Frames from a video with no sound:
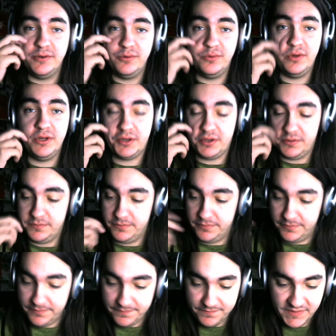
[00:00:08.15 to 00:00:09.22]
welcome
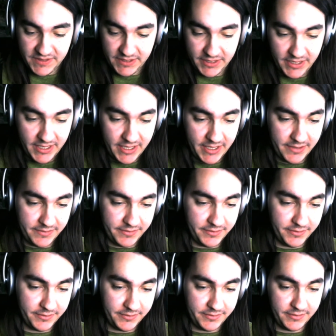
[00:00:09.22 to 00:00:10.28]
today
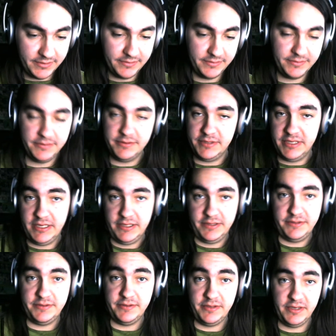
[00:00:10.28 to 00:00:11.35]
to, to, to today
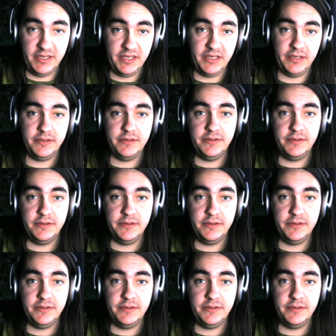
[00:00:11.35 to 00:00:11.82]
to today.